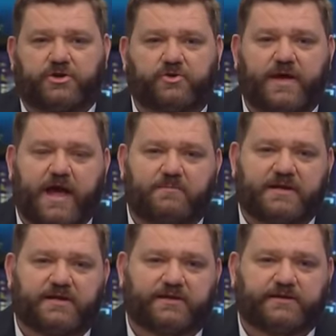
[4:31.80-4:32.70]
you, how
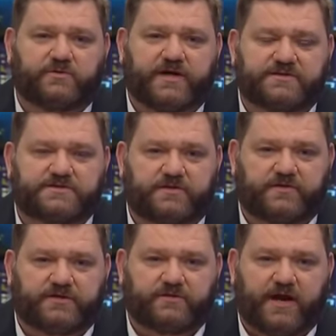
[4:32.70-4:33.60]
many illegal guns do you
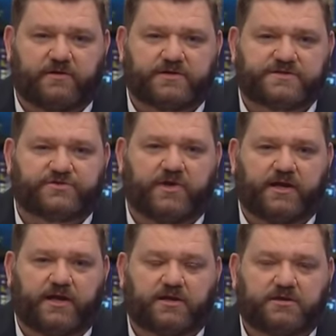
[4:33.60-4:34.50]
think there are in
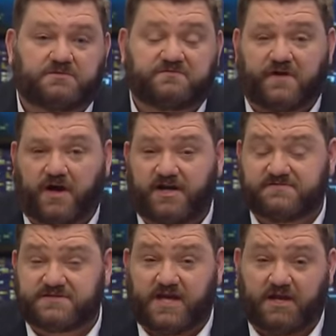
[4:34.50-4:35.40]
Australia?
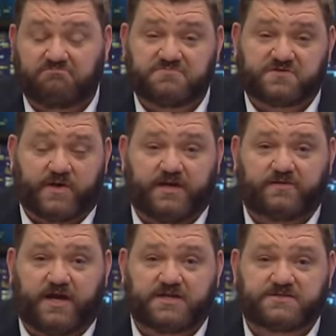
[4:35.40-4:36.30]
5, 10,
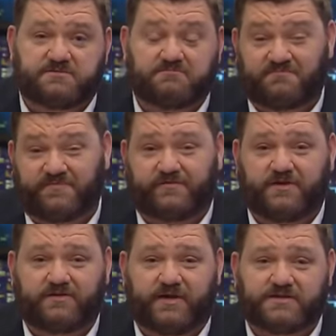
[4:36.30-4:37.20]
20,000,
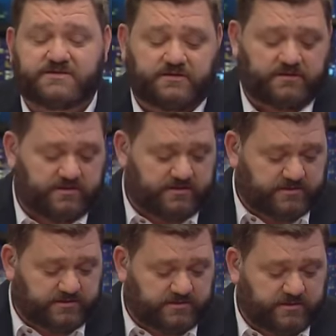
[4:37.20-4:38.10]
50,000?
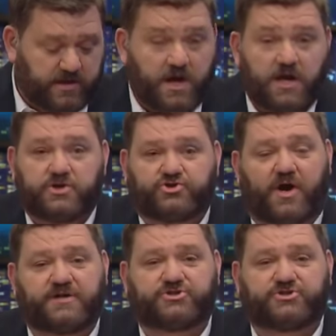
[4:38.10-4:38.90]
Try